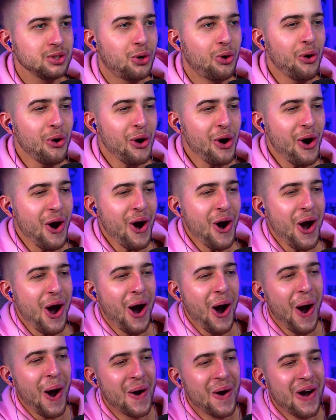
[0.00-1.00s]

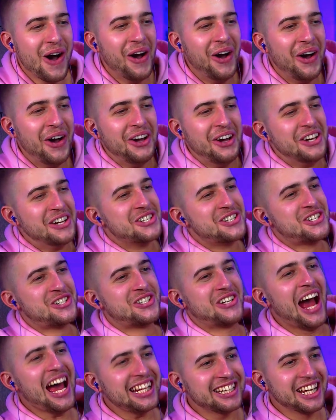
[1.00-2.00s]
Oh!
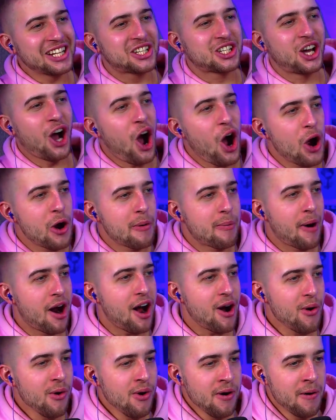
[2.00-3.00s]
Shit, let's go,
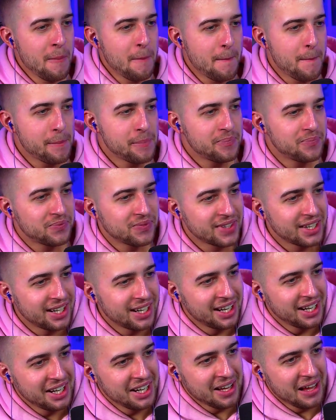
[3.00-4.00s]
bro!
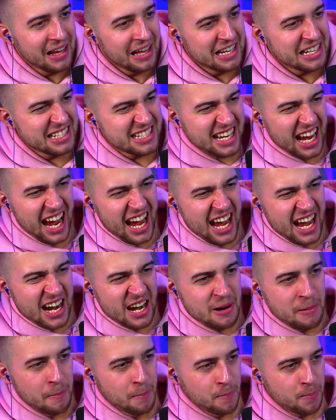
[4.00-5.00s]

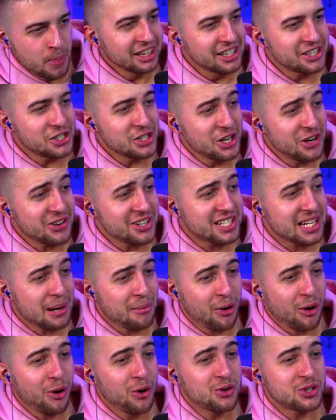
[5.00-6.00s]
Damn! Legendary
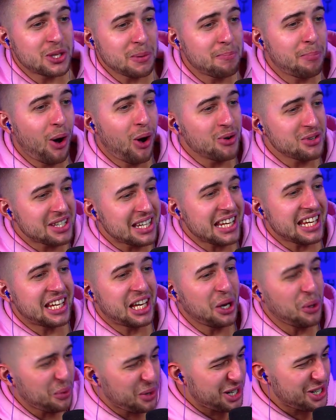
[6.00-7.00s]
Samurai who supposedly
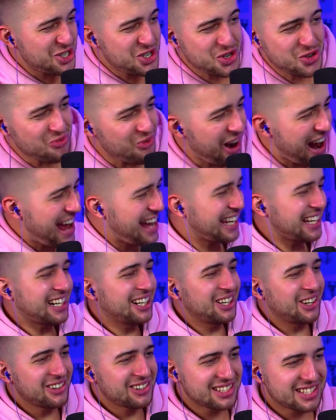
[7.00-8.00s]
killed a
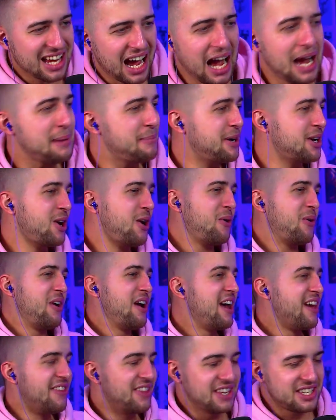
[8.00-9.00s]
dragon a long time ago.
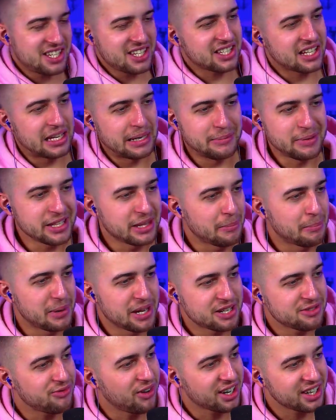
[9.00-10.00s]
This is gonna be the
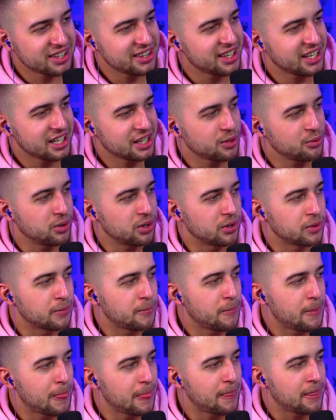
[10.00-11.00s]
best fucking thing in the
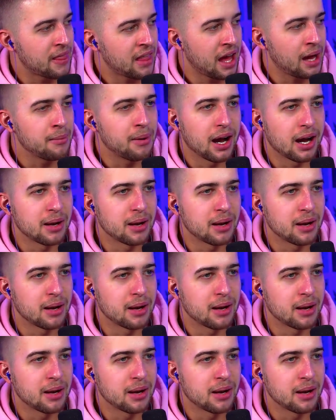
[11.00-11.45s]
world. I'm